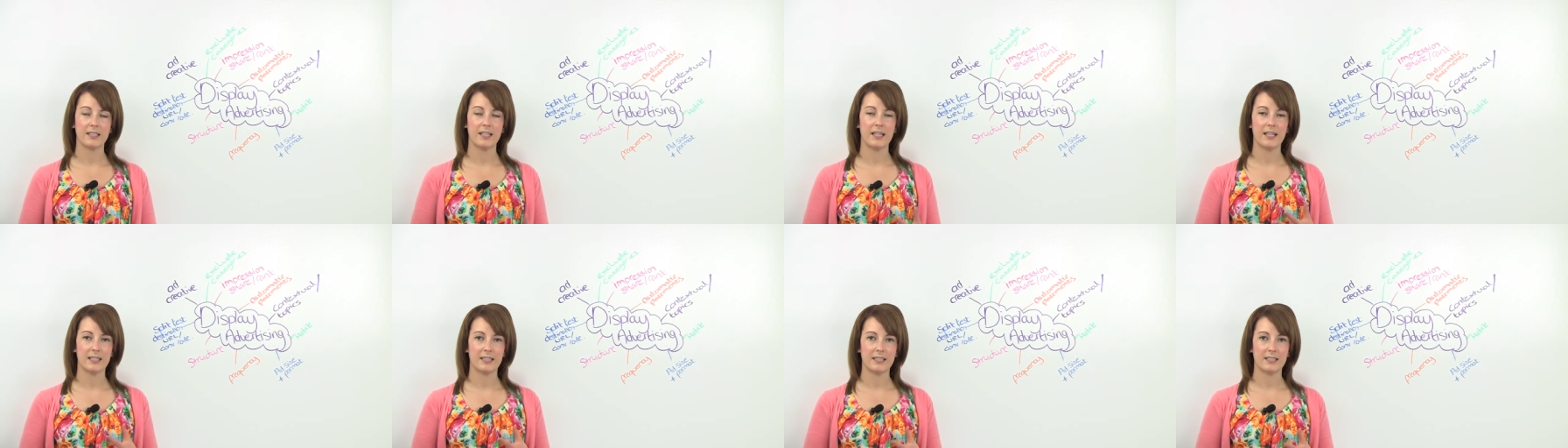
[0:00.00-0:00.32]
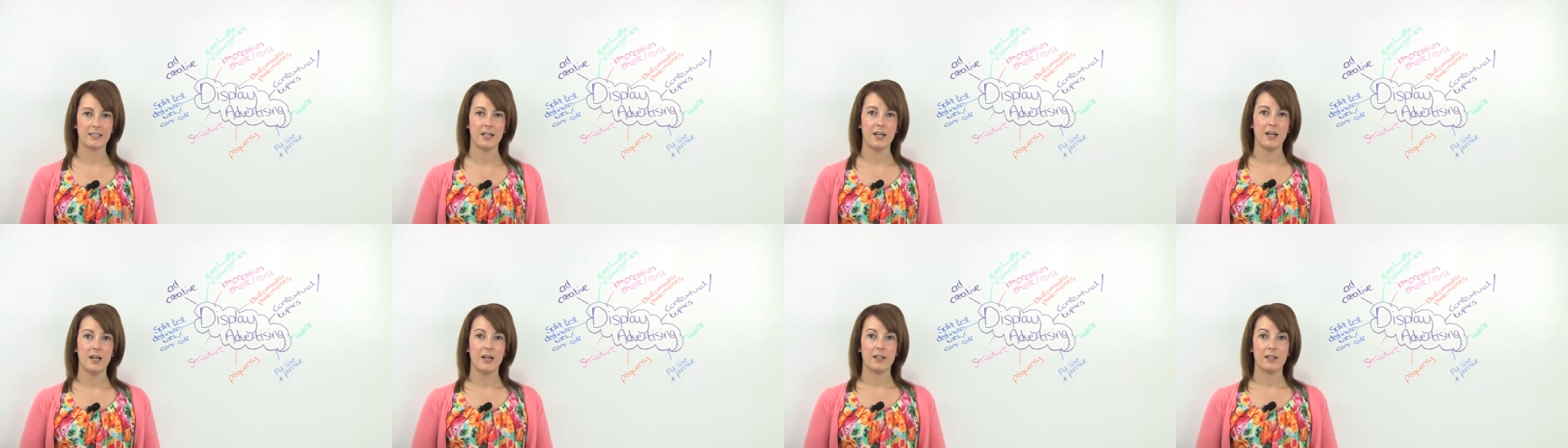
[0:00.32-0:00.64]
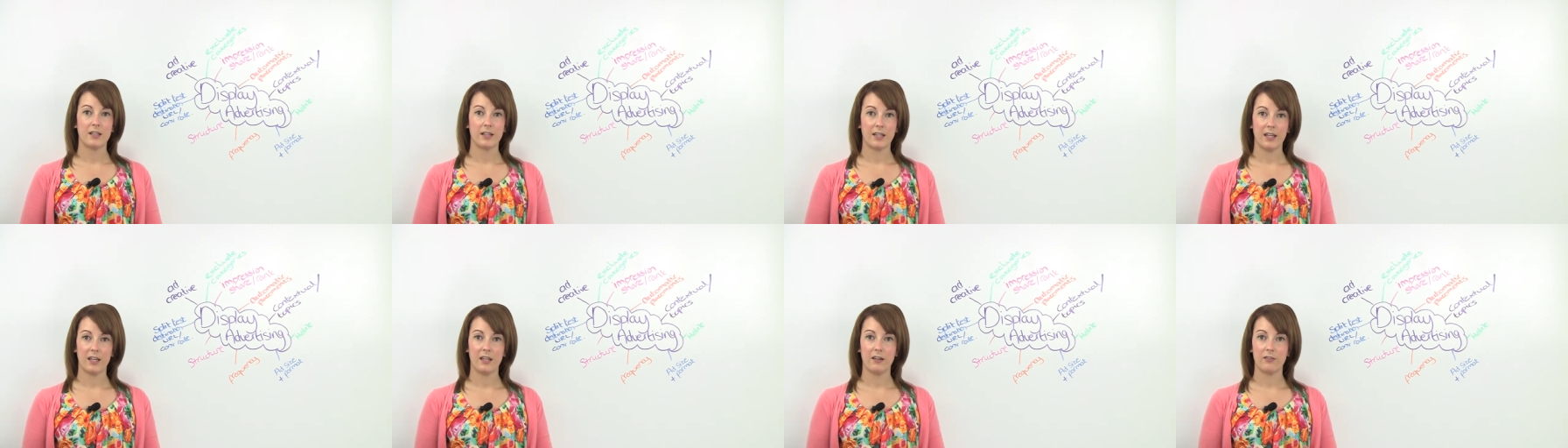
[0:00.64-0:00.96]
is
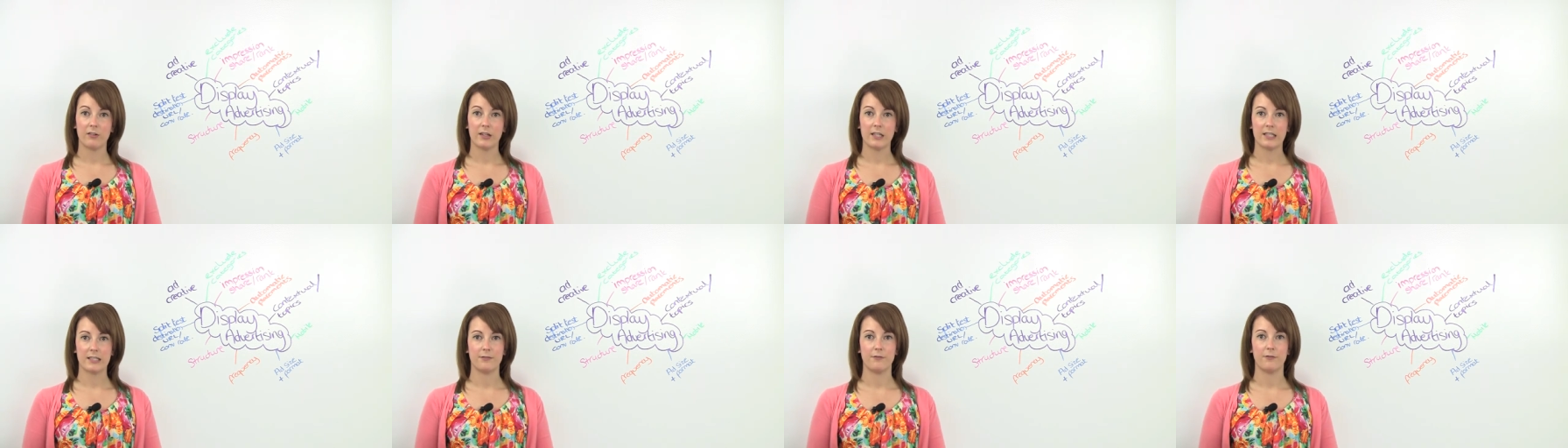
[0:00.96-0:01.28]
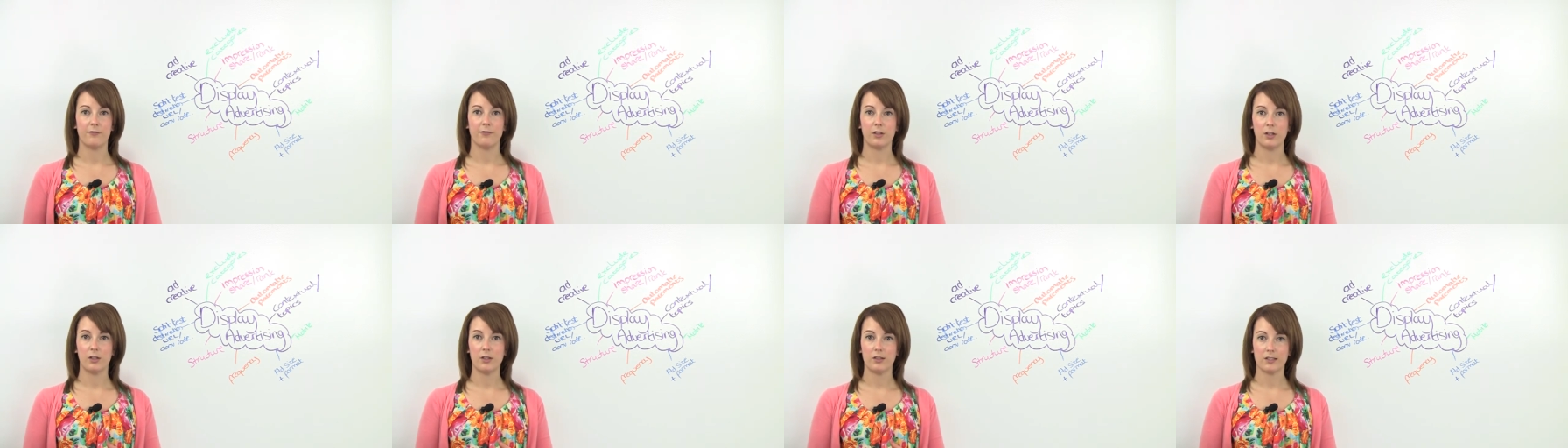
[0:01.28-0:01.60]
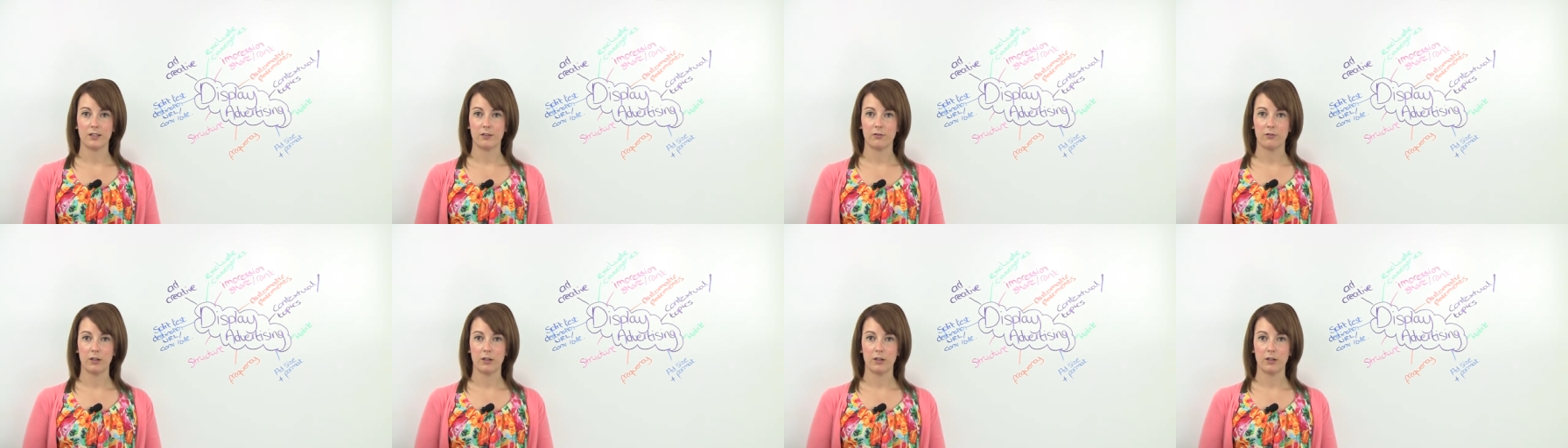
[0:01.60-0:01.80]
the key reason for using